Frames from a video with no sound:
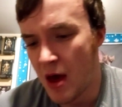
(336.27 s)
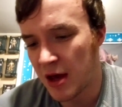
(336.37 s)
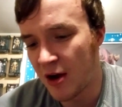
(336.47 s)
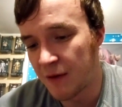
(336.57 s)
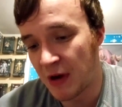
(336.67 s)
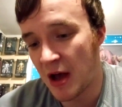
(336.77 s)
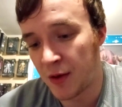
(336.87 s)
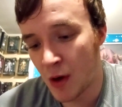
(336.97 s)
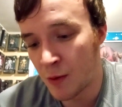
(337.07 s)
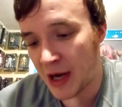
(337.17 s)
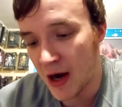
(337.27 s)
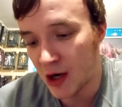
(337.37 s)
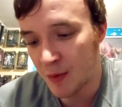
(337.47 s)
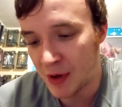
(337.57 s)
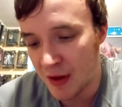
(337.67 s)
kind of an unknown
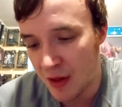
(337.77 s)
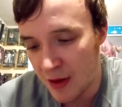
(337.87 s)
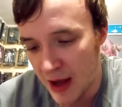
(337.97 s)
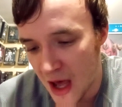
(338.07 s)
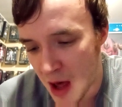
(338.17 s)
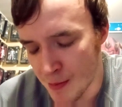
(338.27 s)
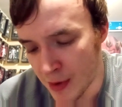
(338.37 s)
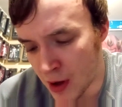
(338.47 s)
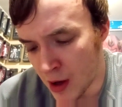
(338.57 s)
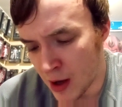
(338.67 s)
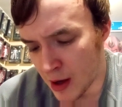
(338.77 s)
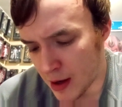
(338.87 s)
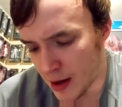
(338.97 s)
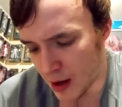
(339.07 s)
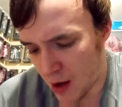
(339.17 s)
character, but this is a
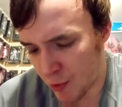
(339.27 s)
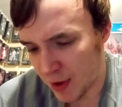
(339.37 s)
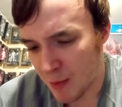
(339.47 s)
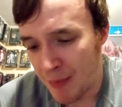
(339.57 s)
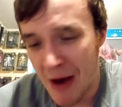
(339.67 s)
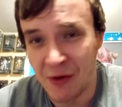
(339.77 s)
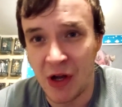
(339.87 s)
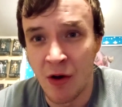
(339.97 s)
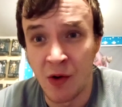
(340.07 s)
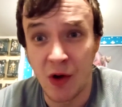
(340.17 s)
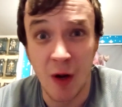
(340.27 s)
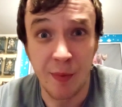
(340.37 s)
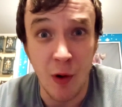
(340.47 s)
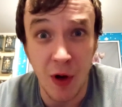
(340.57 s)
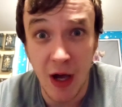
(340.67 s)
almost like a bounty hunter
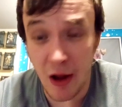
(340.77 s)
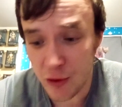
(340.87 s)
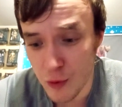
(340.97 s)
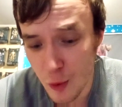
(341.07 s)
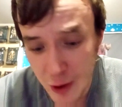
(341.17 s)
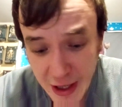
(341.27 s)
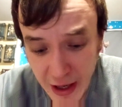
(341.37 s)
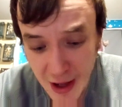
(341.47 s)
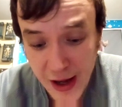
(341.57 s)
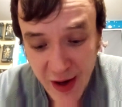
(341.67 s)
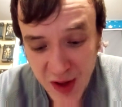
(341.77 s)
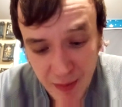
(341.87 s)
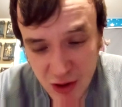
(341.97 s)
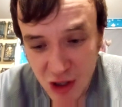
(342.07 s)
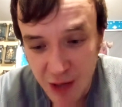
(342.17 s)
protocol droid, and his name
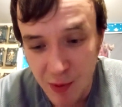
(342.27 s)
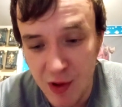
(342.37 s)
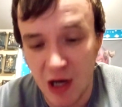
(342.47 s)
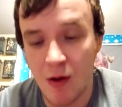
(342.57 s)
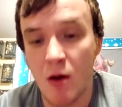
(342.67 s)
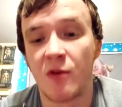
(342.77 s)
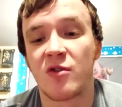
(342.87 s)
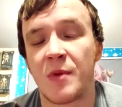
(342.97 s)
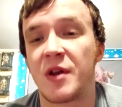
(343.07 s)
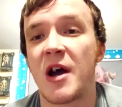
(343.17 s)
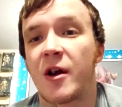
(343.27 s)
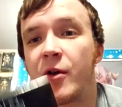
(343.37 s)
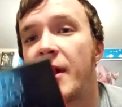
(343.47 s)
is 000. It's from the Dr.